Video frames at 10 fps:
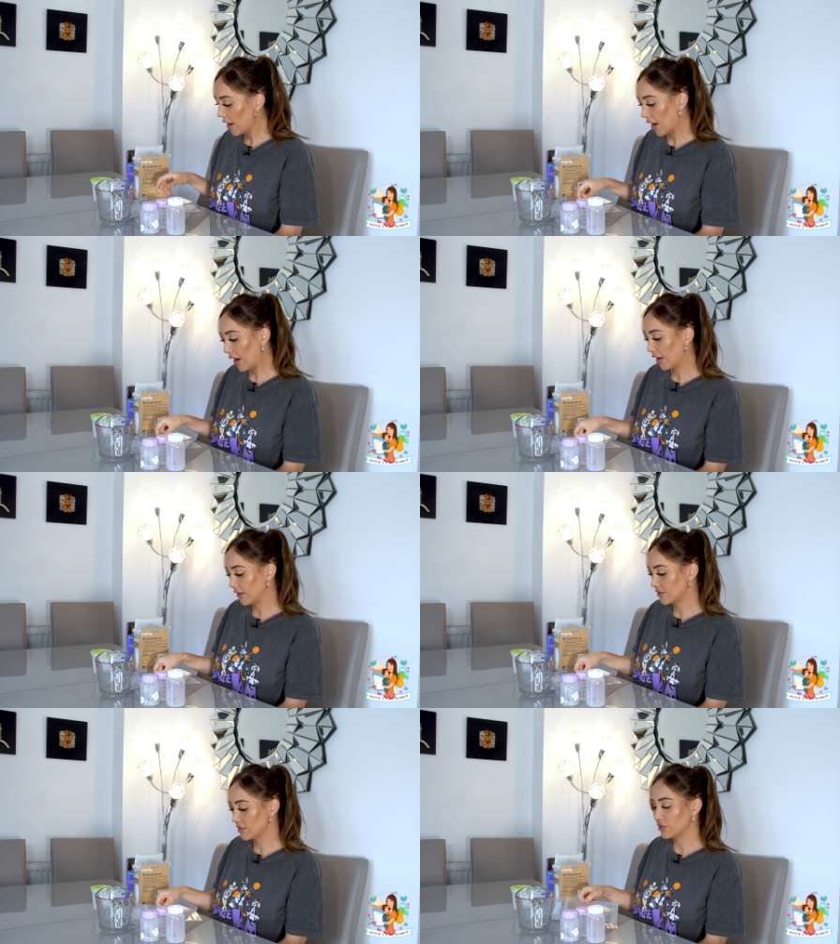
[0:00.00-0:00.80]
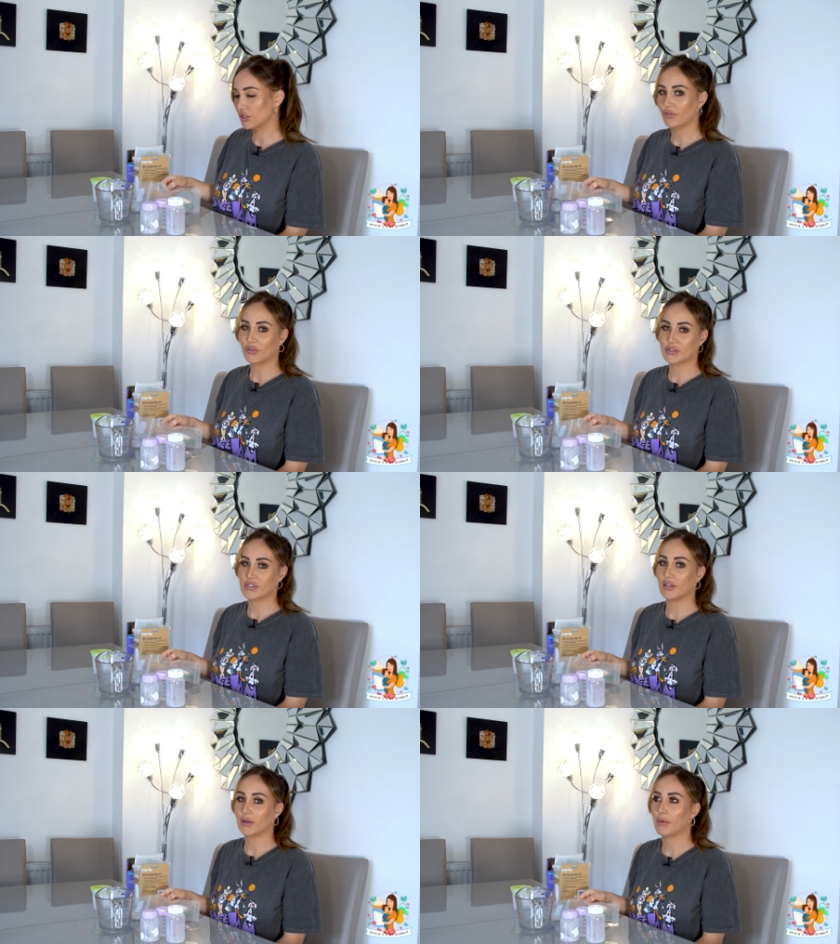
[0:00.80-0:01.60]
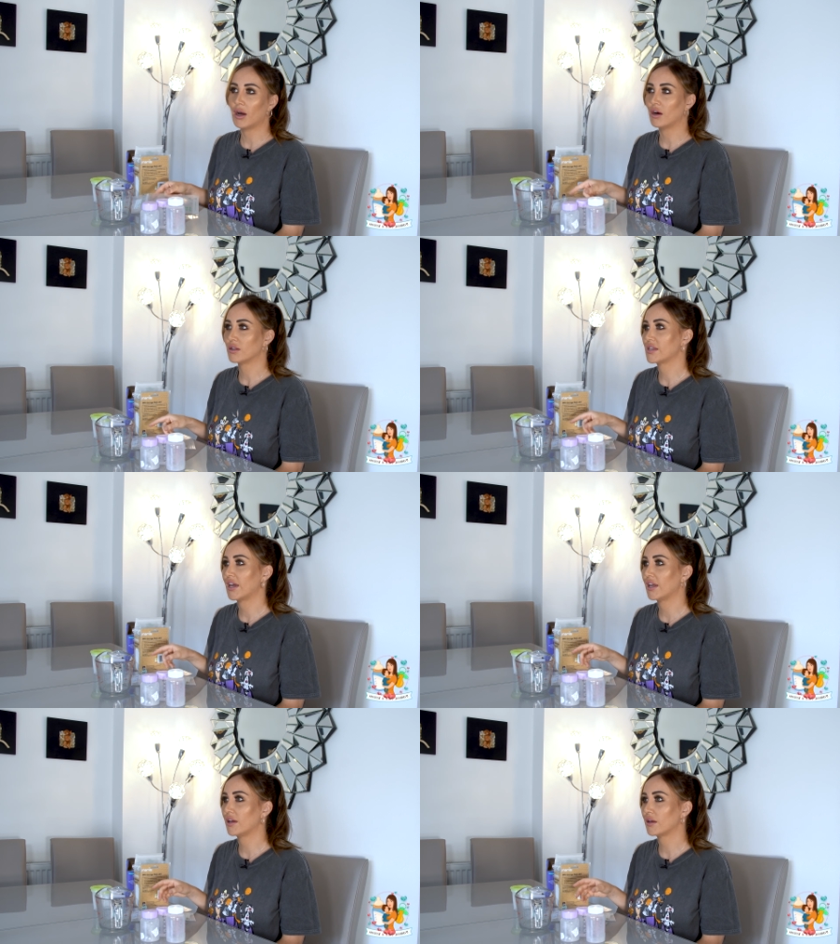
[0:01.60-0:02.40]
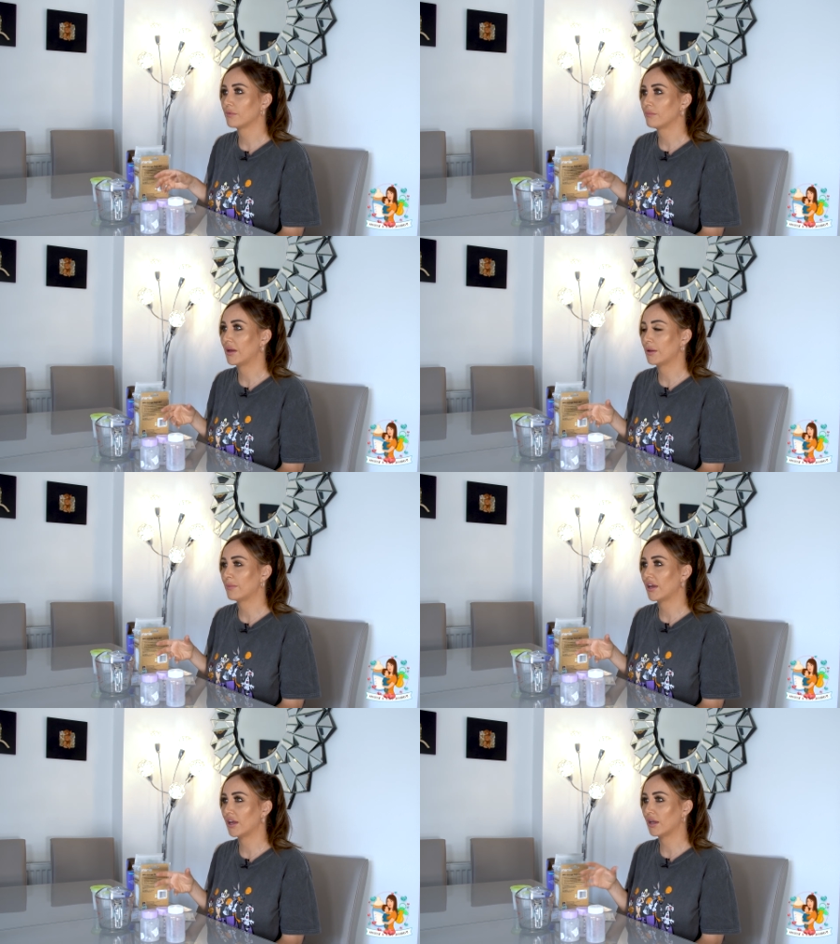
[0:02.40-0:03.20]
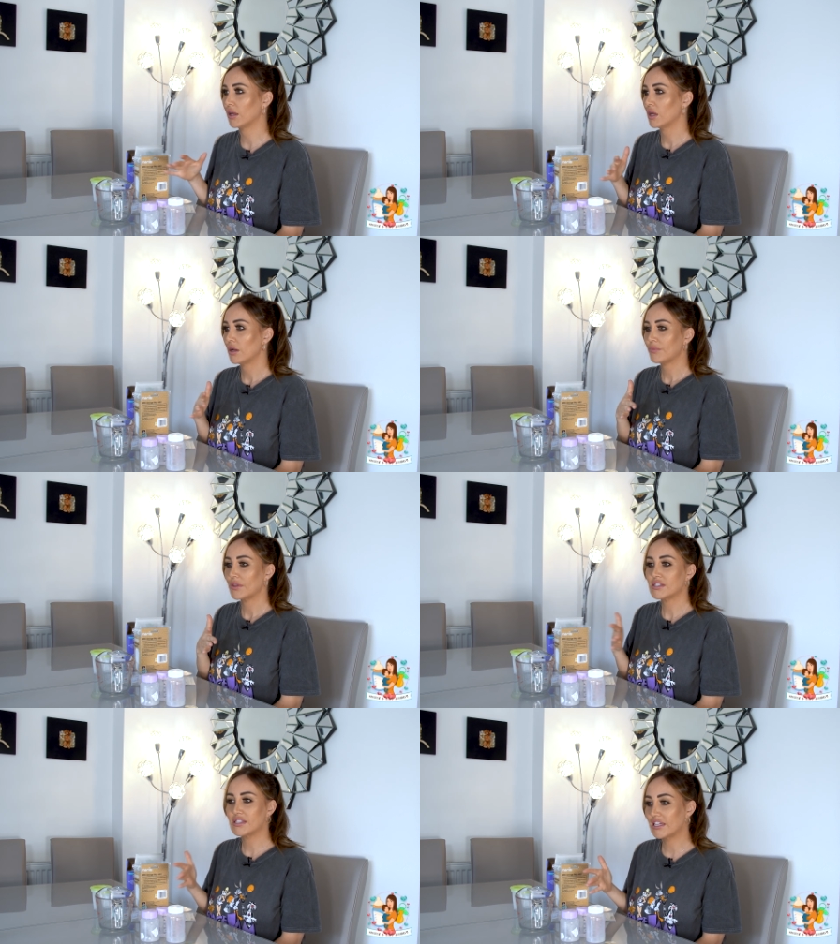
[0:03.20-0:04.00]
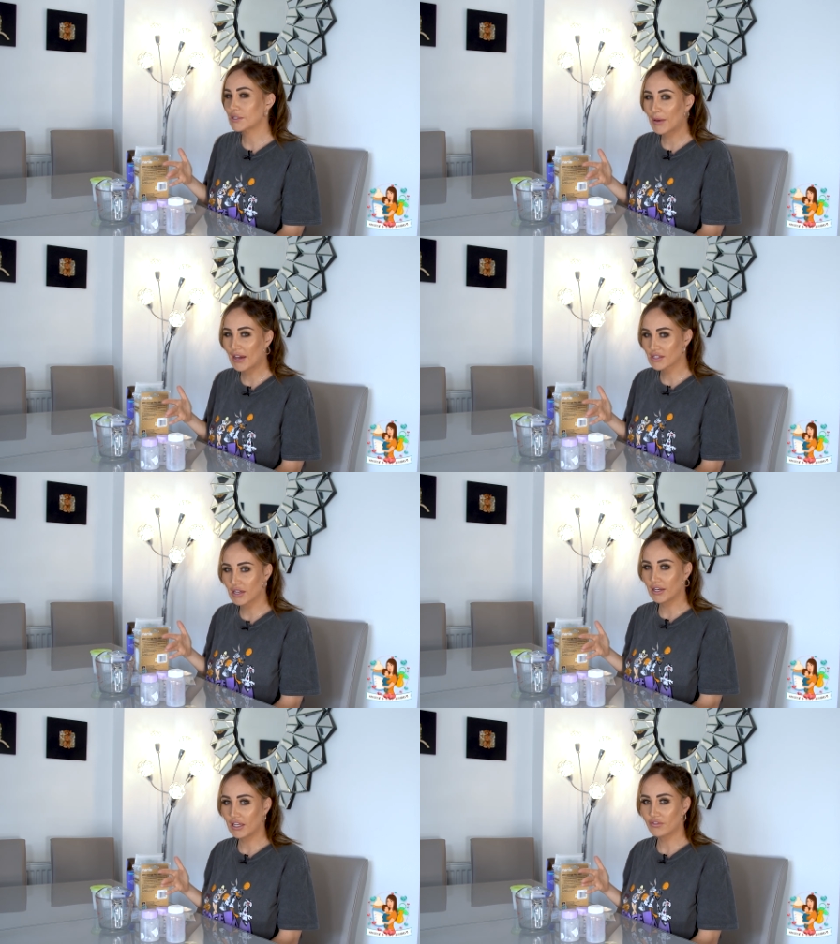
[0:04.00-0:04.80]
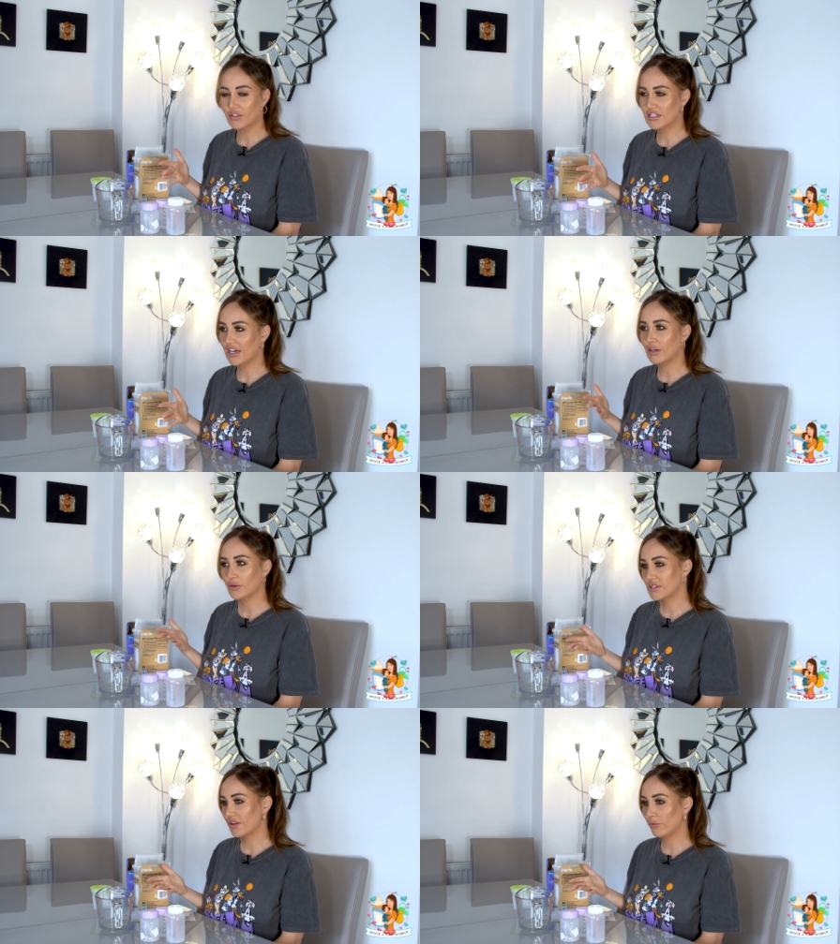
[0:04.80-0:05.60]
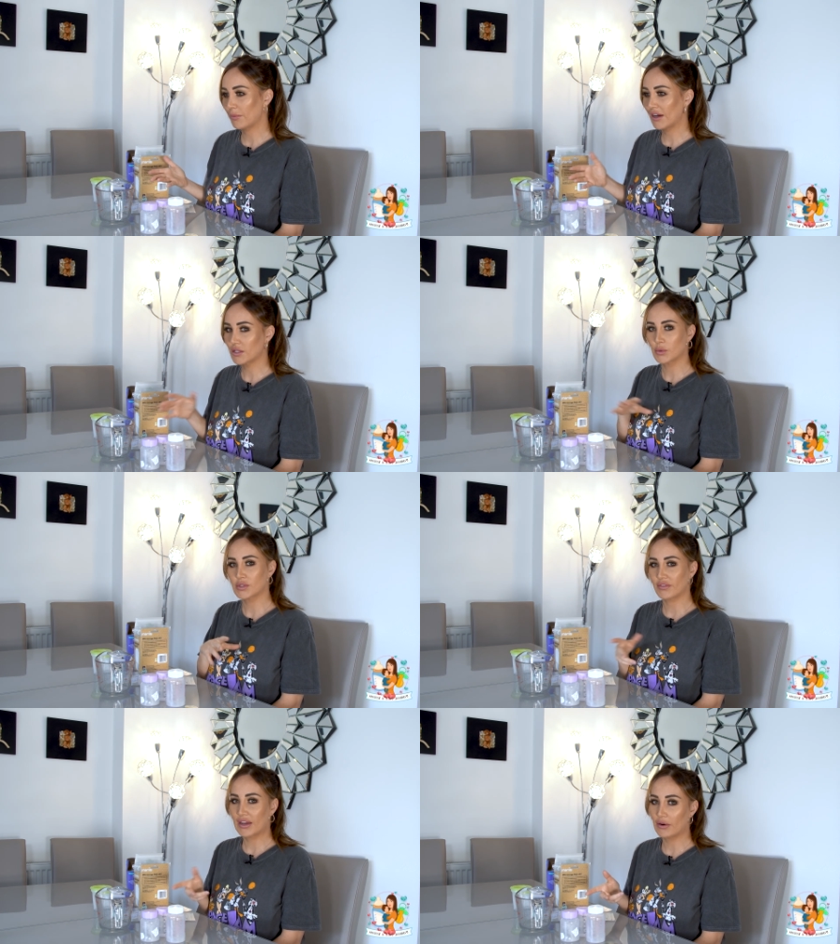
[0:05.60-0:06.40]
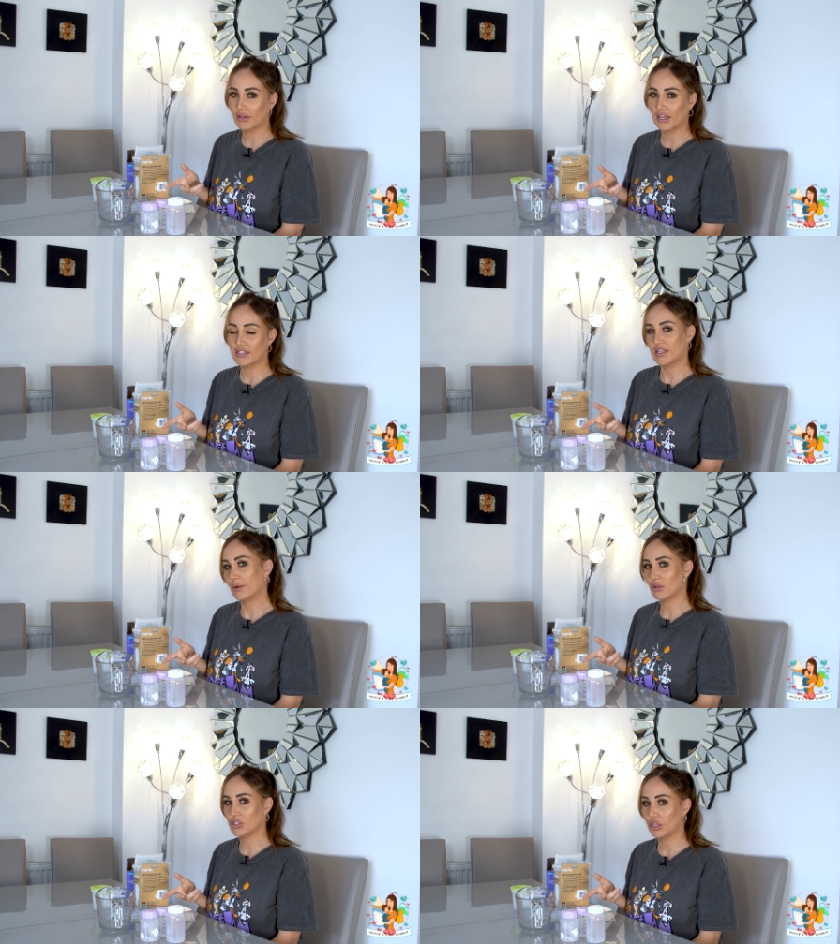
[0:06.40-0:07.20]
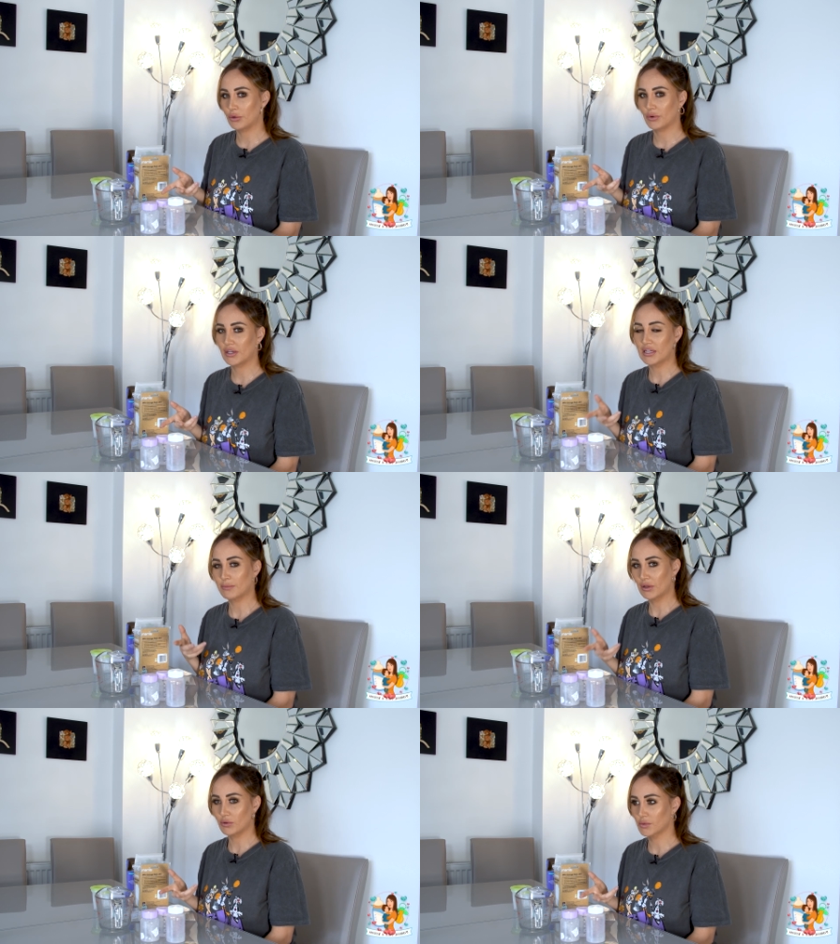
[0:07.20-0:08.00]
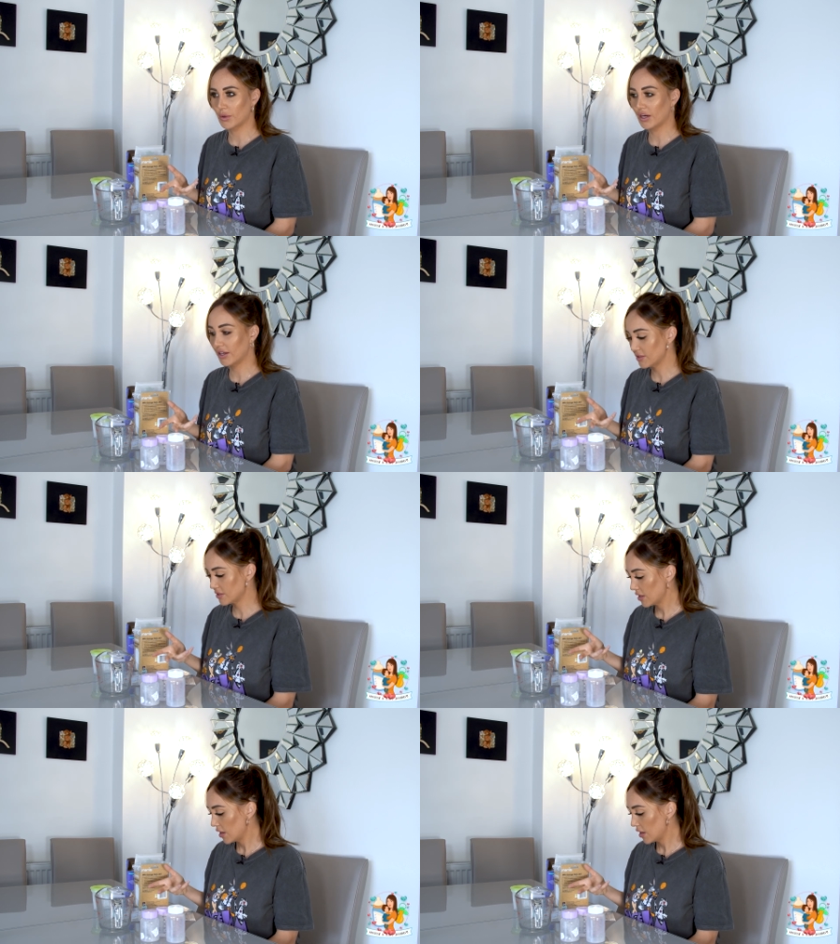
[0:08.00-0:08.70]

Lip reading: And to defrost them, I'll take maybe 6 bags that I need for the day, or 7 bags once I've calculated how much Junior will need mils wise.